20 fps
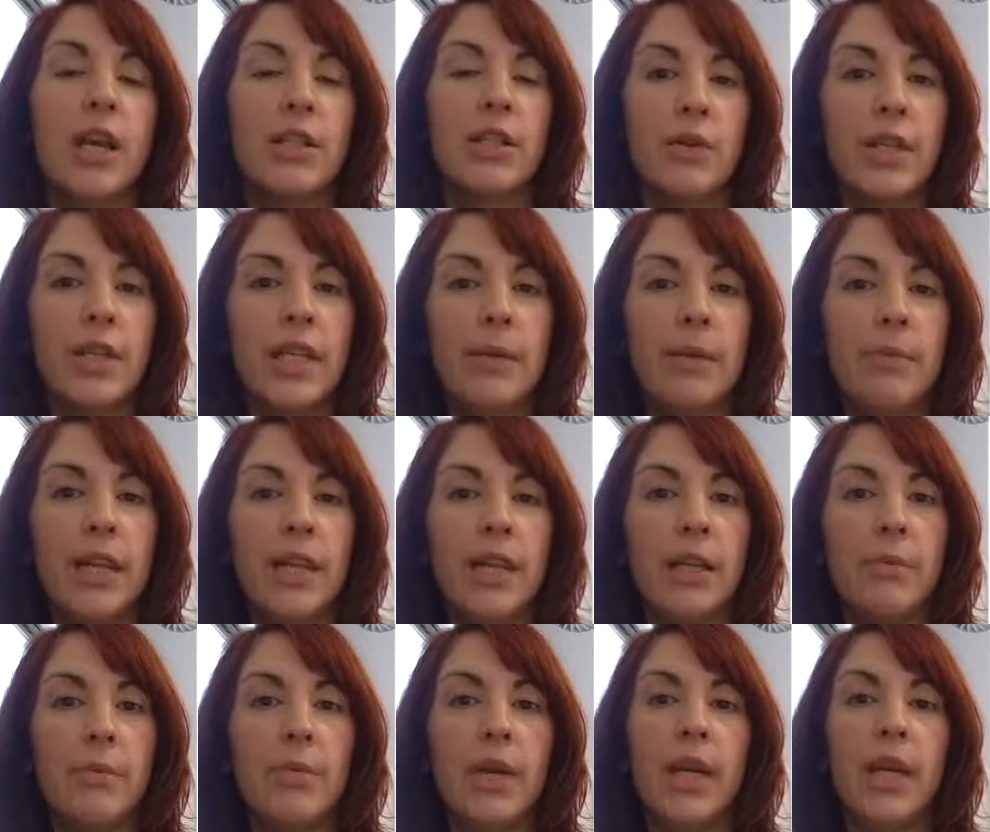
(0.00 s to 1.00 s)
So keep
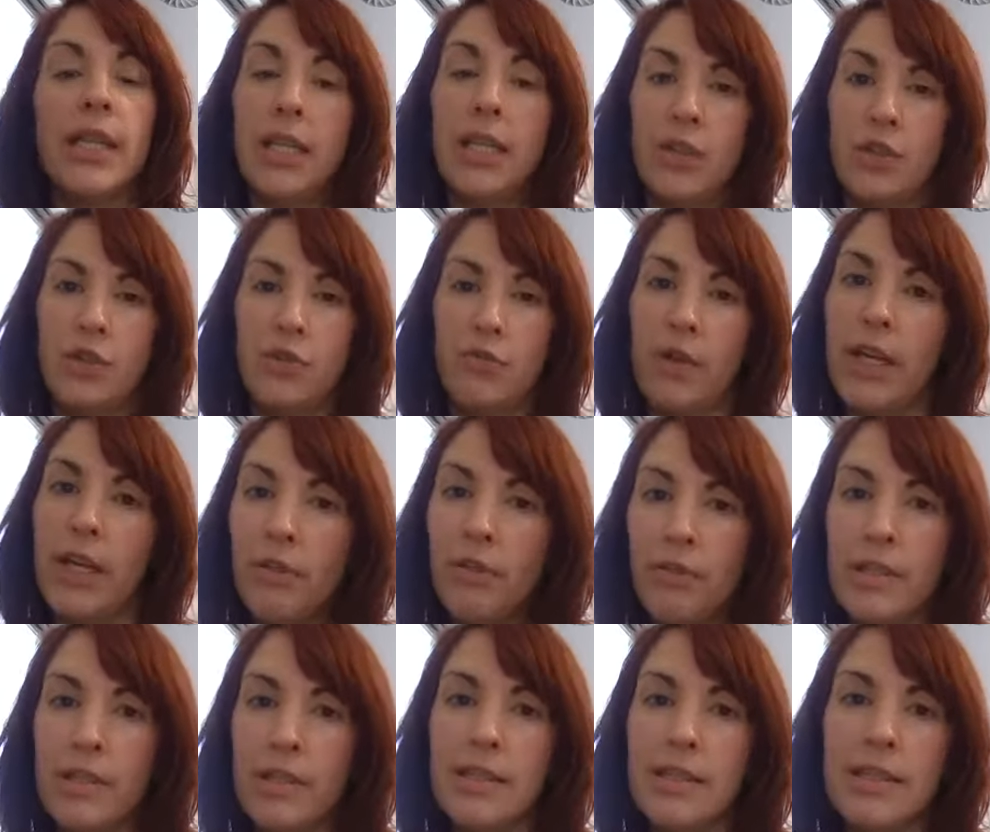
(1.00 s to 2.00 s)
that in mind as you write
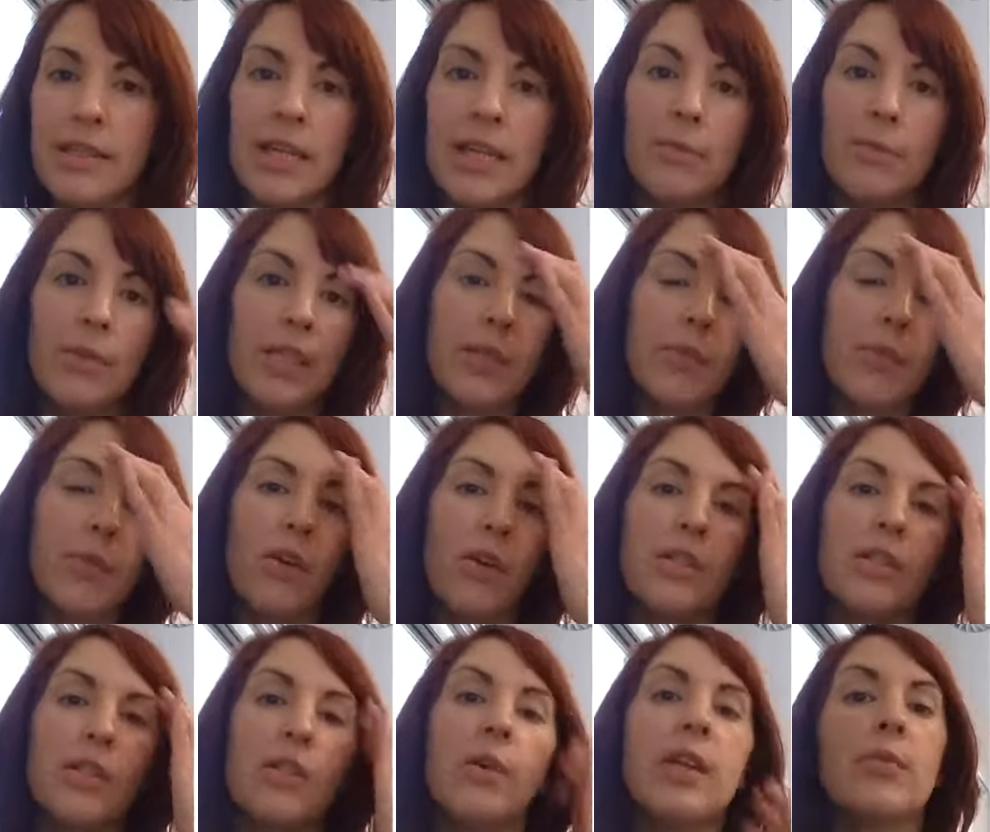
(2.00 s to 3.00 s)
your thesis statements, but
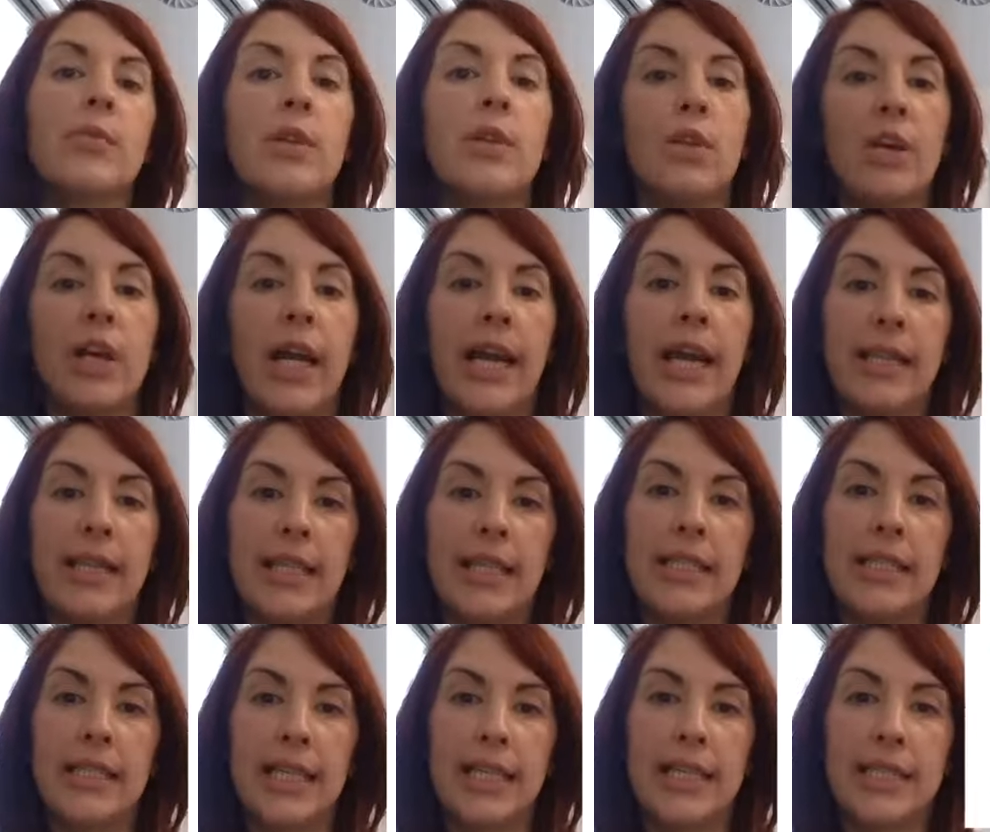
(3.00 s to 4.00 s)
also as we look at
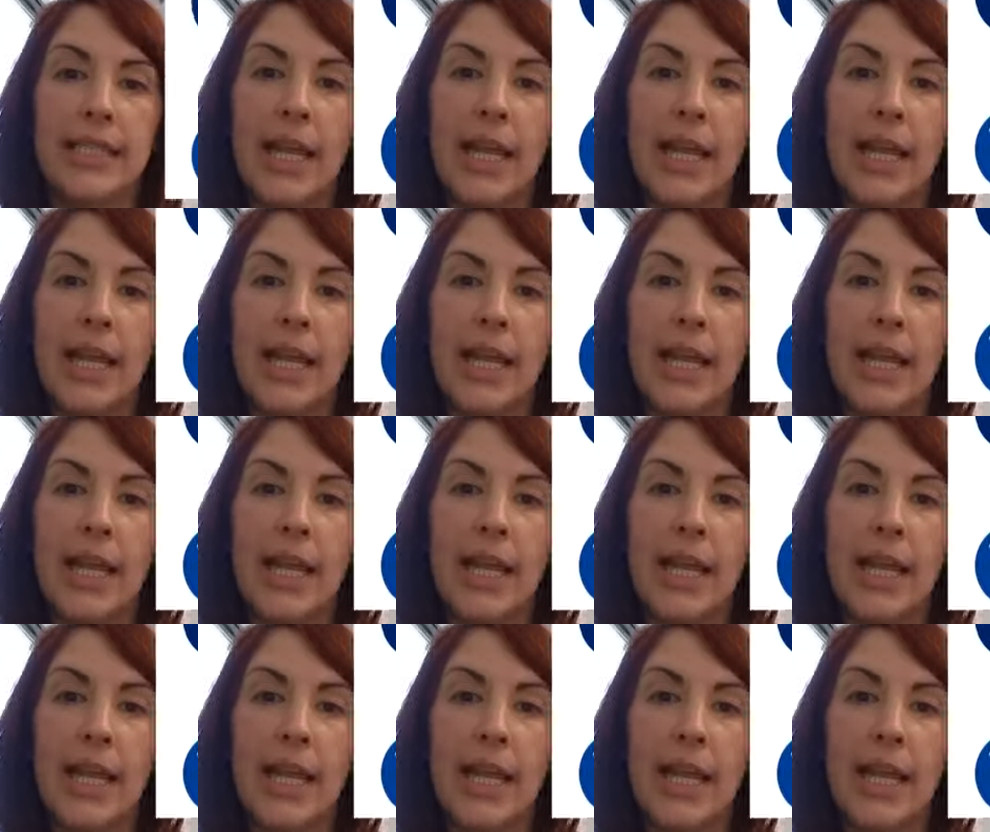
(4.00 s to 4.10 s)
these